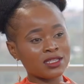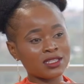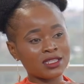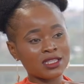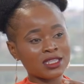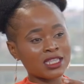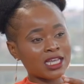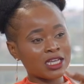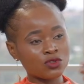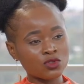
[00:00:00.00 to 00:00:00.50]

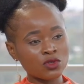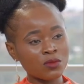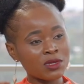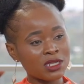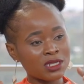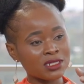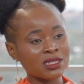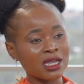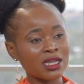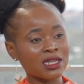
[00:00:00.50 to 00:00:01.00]
There are so
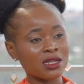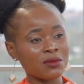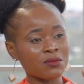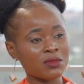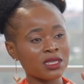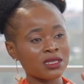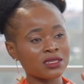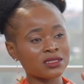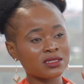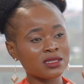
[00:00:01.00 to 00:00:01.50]
many
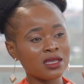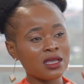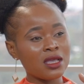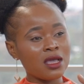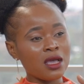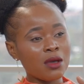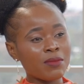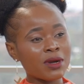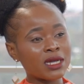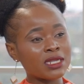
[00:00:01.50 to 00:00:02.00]
dynamics,
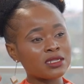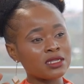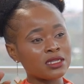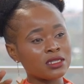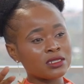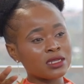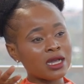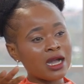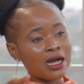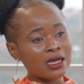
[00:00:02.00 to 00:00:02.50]
but
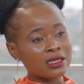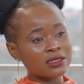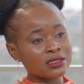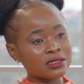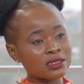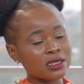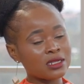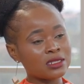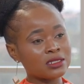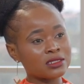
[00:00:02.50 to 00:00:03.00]
in us
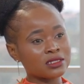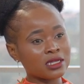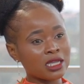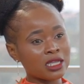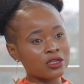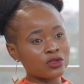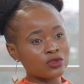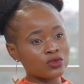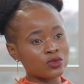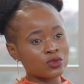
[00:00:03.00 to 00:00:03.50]
really
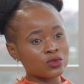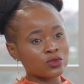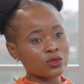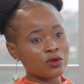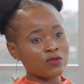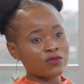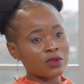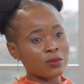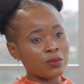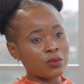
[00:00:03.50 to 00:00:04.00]
trying to
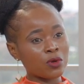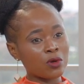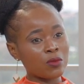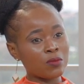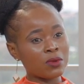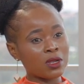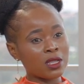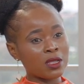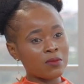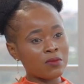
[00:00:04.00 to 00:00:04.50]
solve the
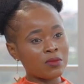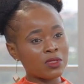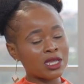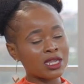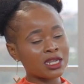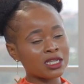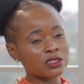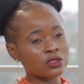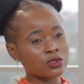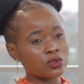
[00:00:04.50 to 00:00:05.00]
problem,
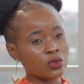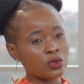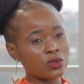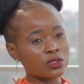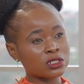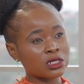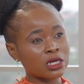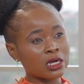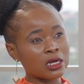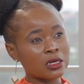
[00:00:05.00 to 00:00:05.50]
let us
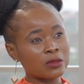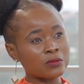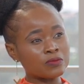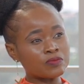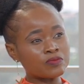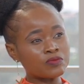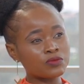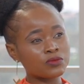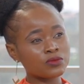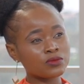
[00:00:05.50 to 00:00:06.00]
not.
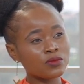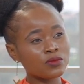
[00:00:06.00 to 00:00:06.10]
Um,